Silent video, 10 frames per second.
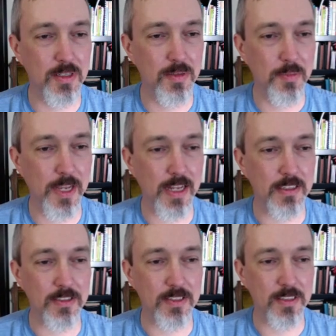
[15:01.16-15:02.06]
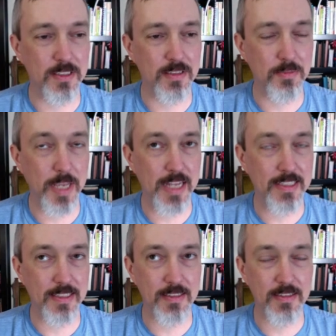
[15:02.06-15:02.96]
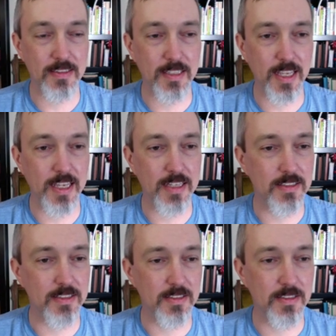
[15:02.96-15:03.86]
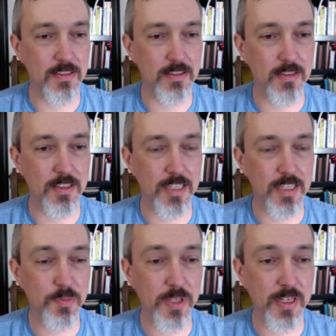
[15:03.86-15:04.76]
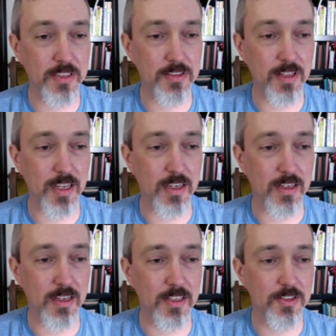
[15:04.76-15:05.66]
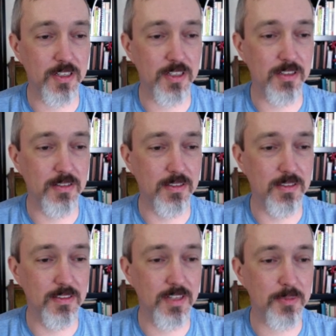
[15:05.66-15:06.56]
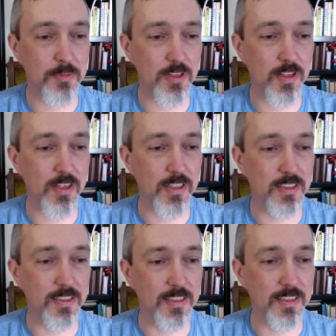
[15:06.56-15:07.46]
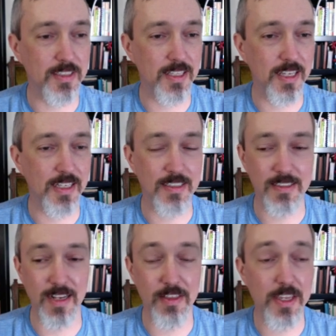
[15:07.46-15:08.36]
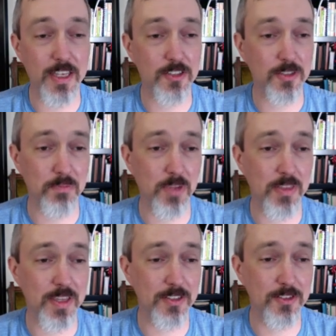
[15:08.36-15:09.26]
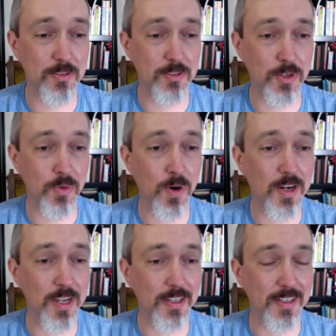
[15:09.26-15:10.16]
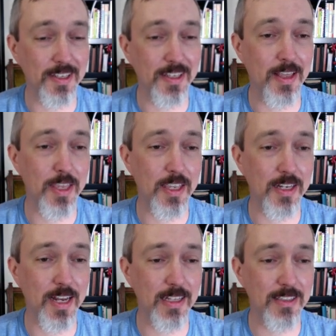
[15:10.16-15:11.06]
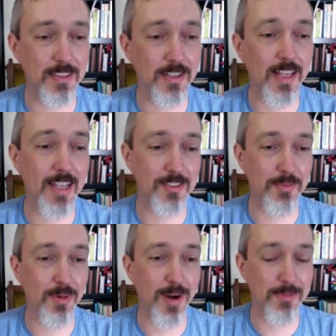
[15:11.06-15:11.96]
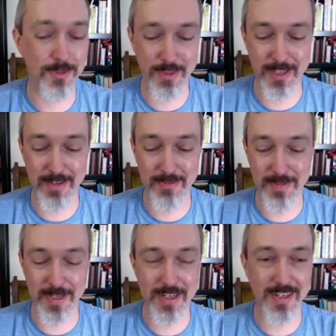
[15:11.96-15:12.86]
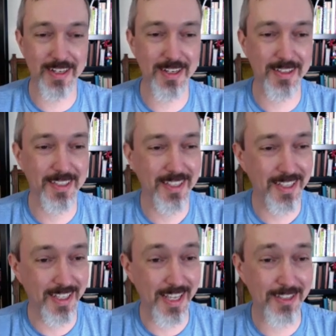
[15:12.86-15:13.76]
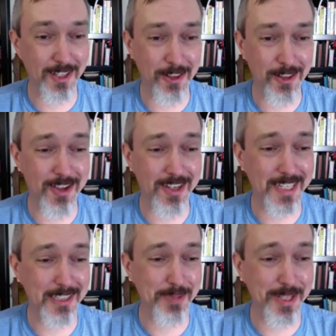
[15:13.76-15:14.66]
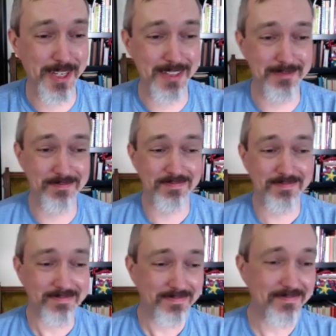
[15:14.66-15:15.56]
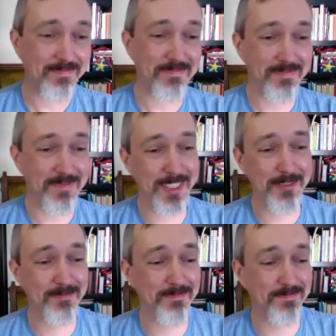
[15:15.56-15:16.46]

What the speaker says: patches, and the test plan is like 100 steps long, And I think it's good work. I think it still has some problems with it, but it's a long test plan. So